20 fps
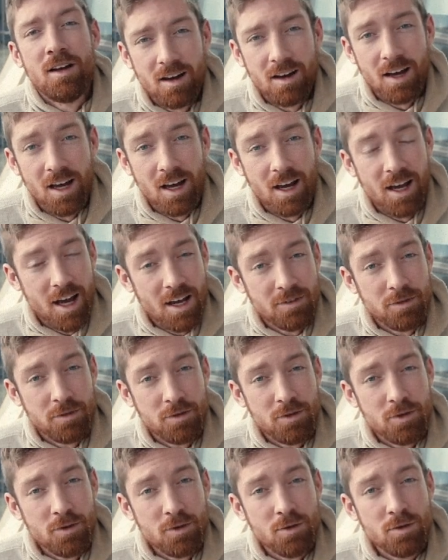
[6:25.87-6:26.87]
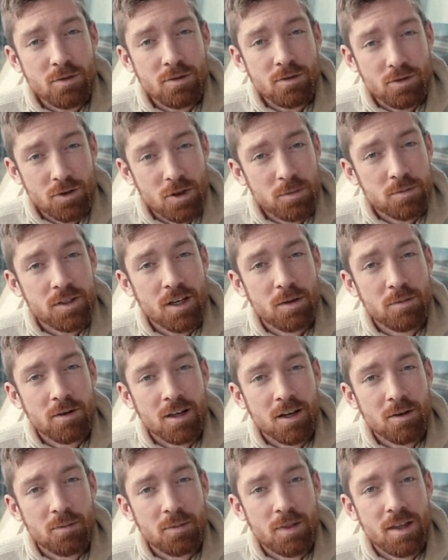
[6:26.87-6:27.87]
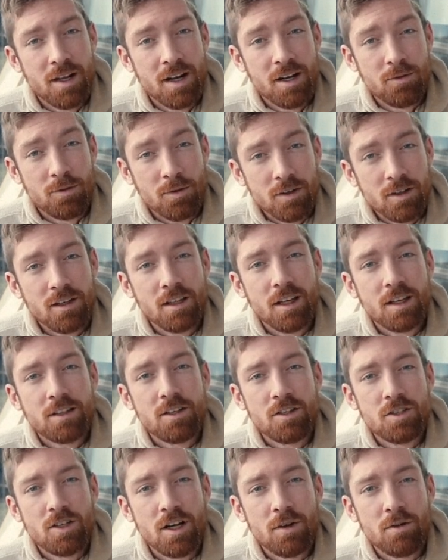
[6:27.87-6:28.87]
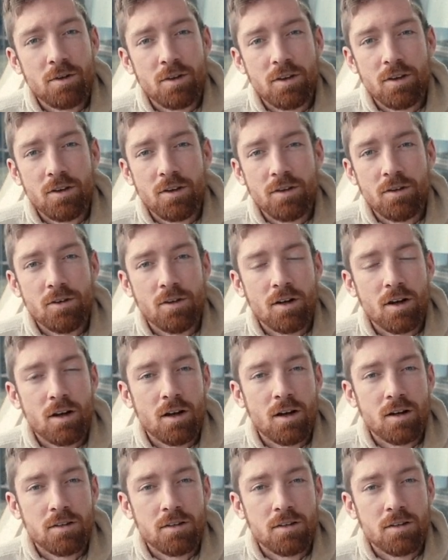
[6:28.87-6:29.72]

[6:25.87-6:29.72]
I have a few trips coming up that I'd really like to share with you,